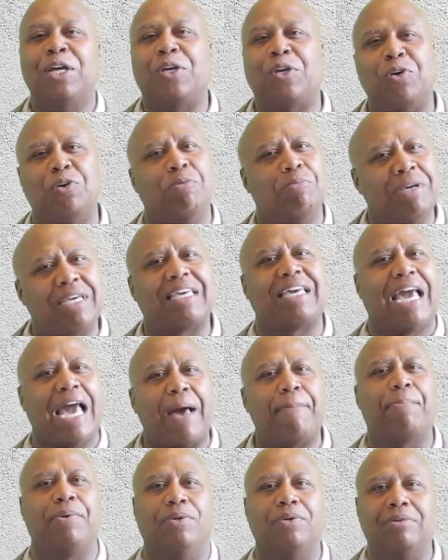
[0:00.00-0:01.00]
Human
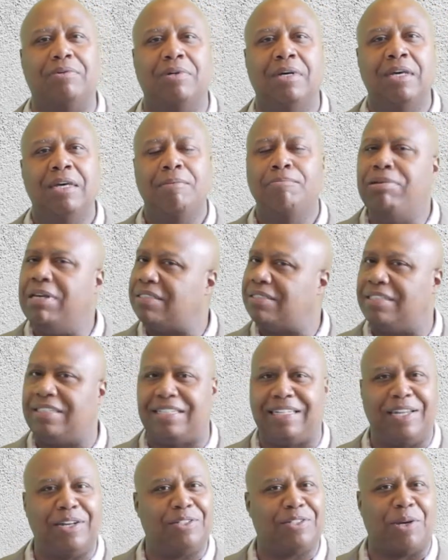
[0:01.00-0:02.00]
capital.
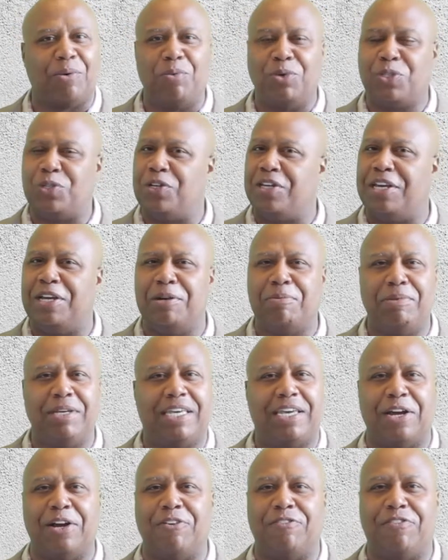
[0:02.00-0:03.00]
Business leaders, I want you to hear me
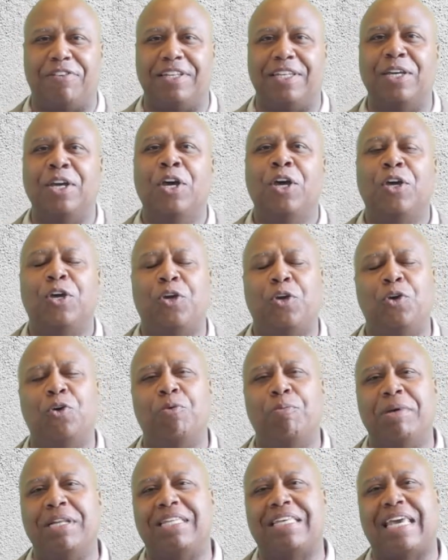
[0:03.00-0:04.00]
carefully.
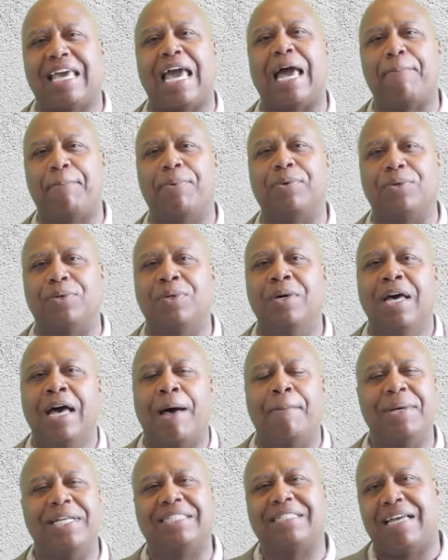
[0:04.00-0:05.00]
Human capital.
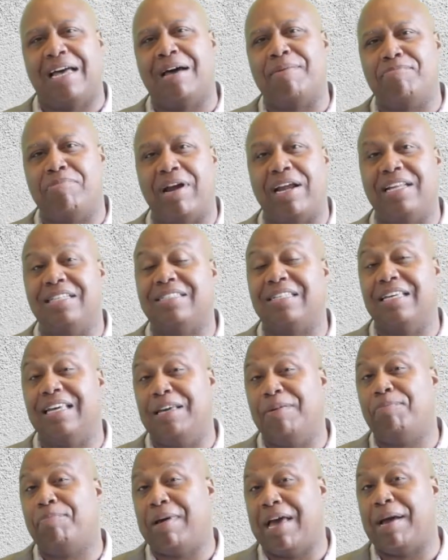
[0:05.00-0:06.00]
I mean, Tom Brady's an
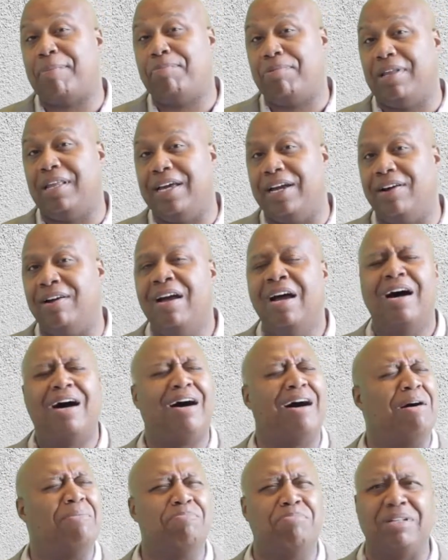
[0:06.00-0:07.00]
impact player.
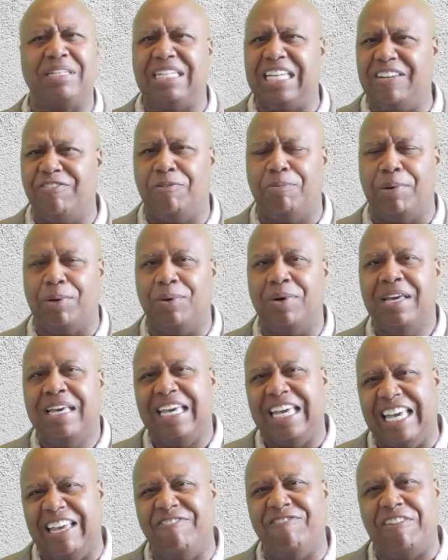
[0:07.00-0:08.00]
Unbelievable.
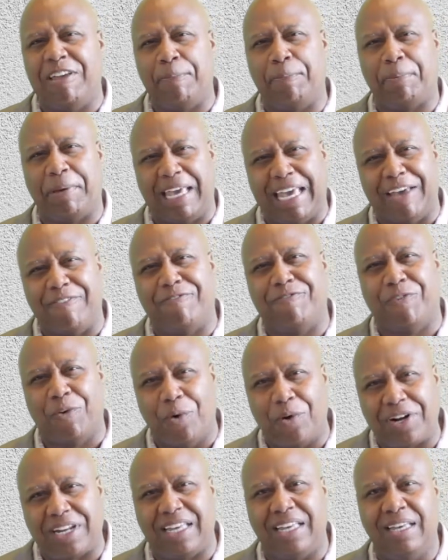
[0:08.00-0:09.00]
MVP at
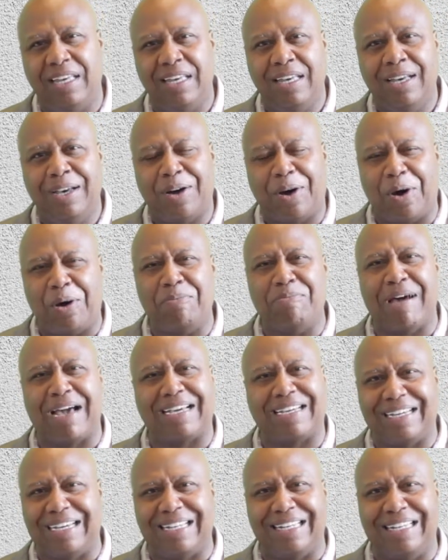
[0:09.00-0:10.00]
40? Oh my
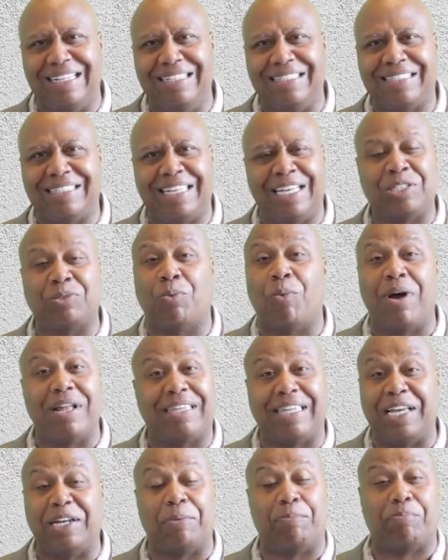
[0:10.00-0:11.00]
goodness, it's one
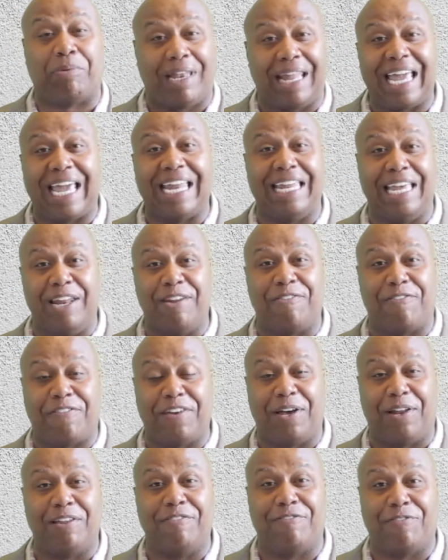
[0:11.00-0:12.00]
thing to play in the
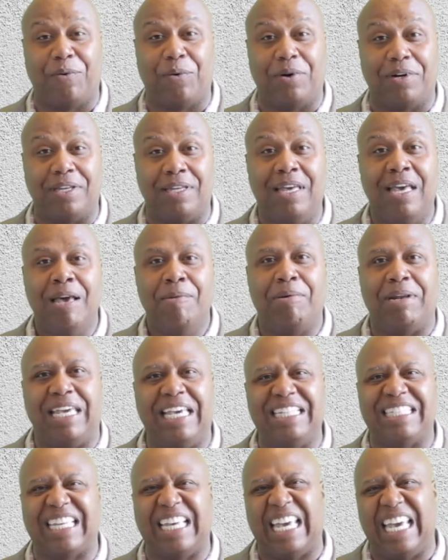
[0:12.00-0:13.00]
NFL at 40, but
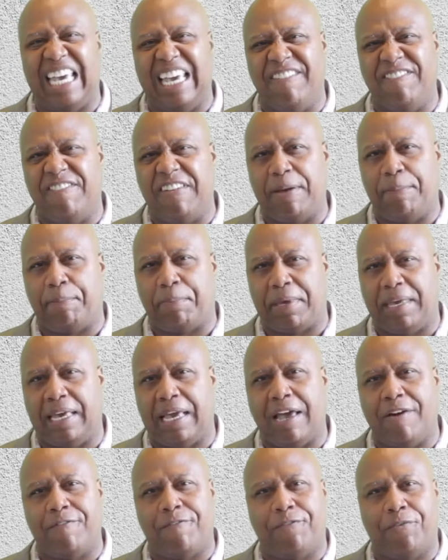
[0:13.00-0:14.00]
he's an
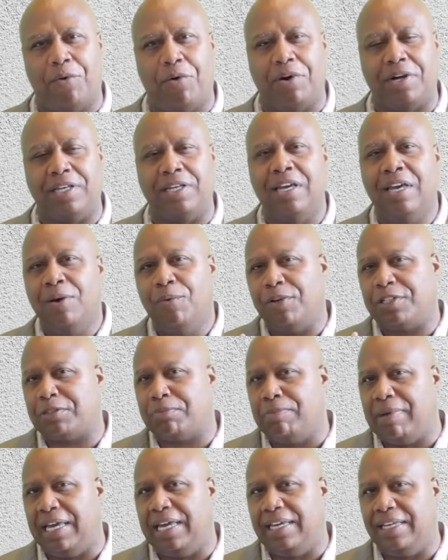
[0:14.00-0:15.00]
MVP at 40, which
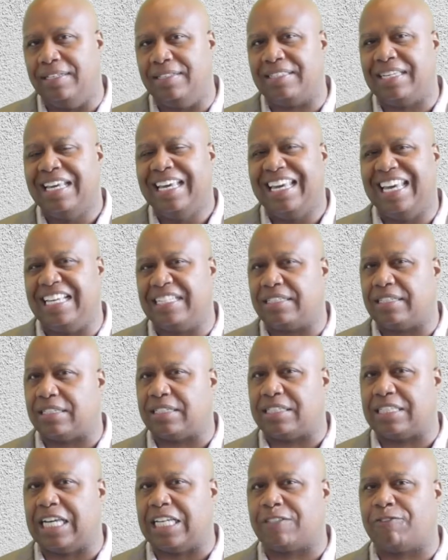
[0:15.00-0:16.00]
means he's
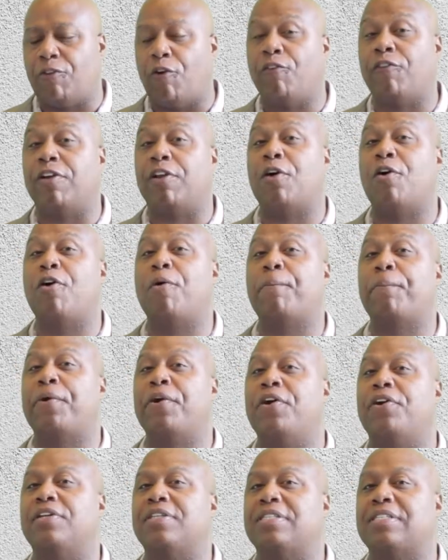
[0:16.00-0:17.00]
successful over a long
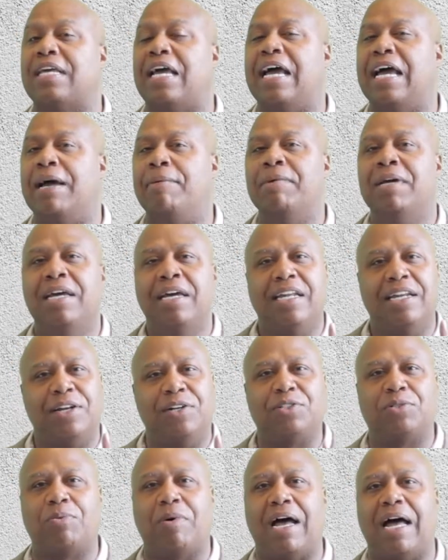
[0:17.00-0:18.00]
period of time. And
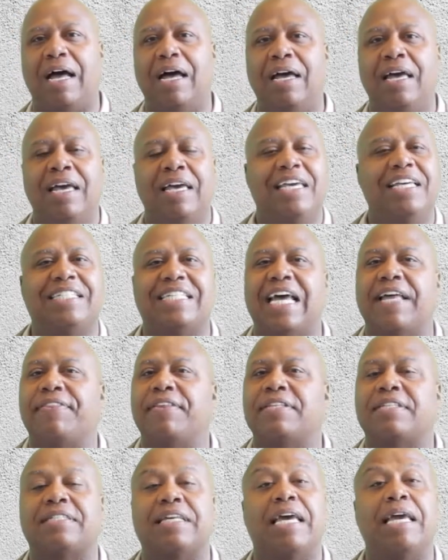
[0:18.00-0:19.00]
here's why. He's had
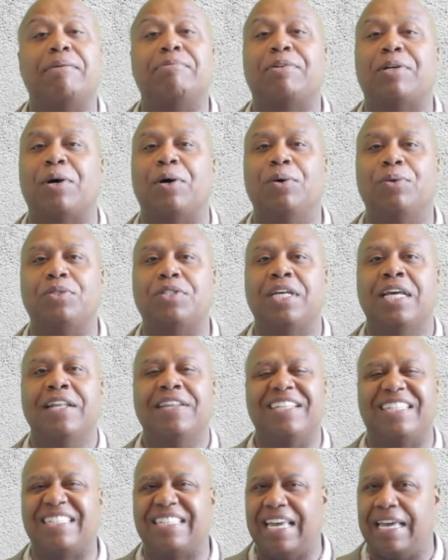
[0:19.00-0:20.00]
the same coach,
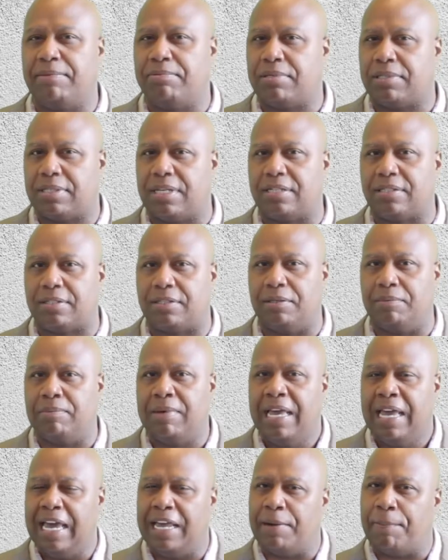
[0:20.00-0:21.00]
the same system,
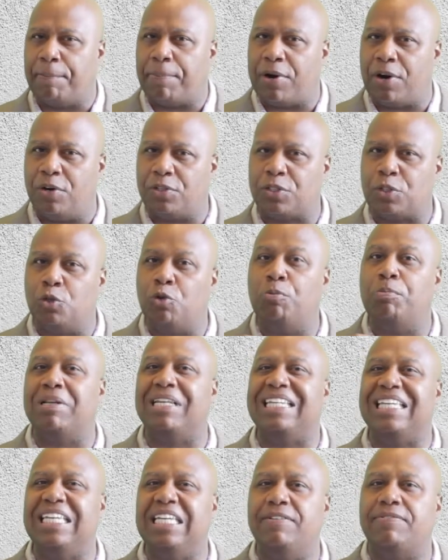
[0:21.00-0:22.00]
and a person who
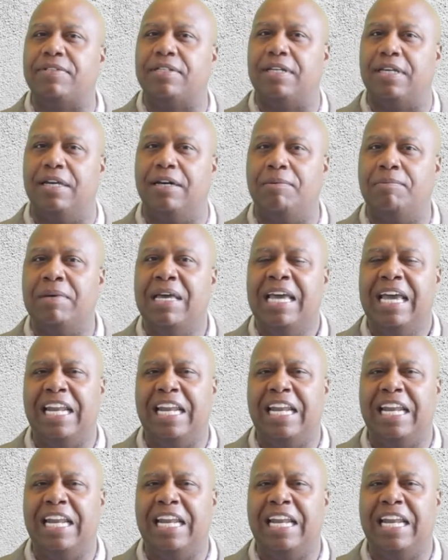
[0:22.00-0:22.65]
believes in him.